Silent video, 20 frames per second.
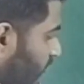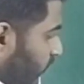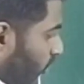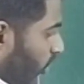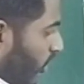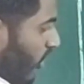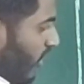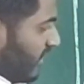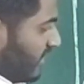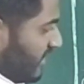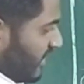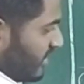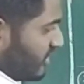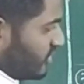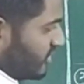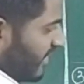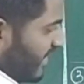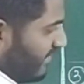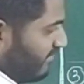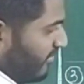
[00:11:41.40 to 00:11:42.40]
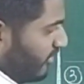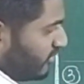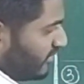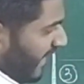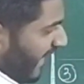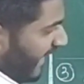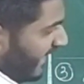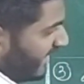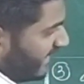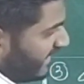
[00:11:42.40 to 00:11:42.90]
4 tertiary
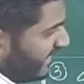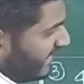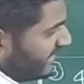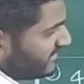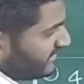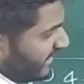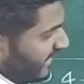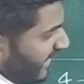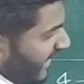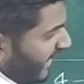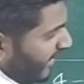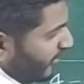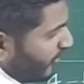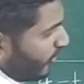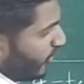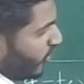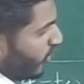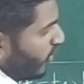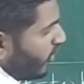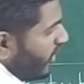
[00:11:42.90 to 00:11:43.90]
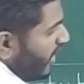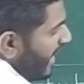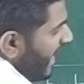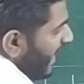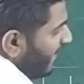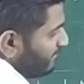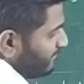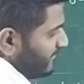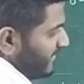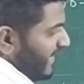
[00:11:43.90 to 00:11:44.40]
butyl
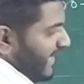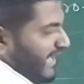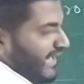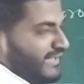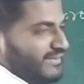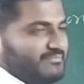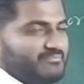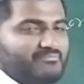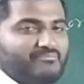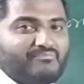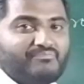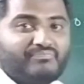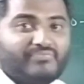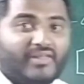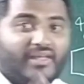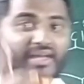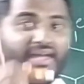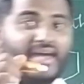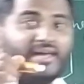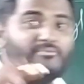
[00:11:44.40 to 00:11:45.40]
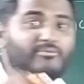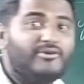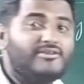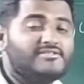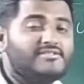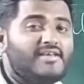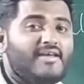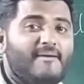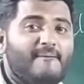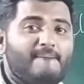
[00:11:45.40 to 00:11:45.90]
3-iodoheptane. Carefully
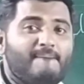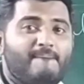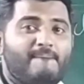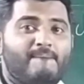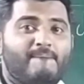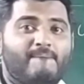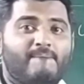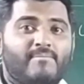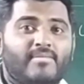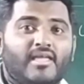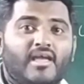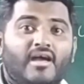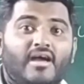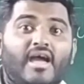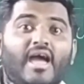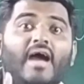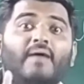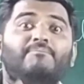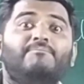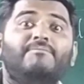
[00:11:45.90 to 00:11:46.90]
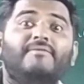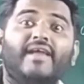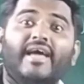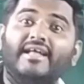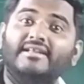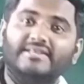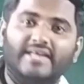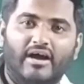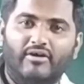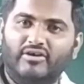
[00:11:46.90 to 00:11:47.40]
see.
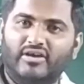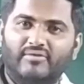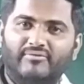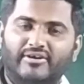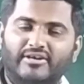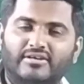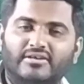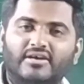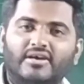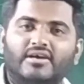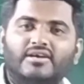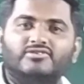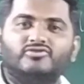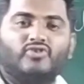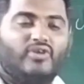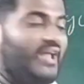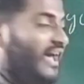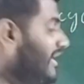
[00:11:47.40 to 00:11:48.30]
Heptane they have given. So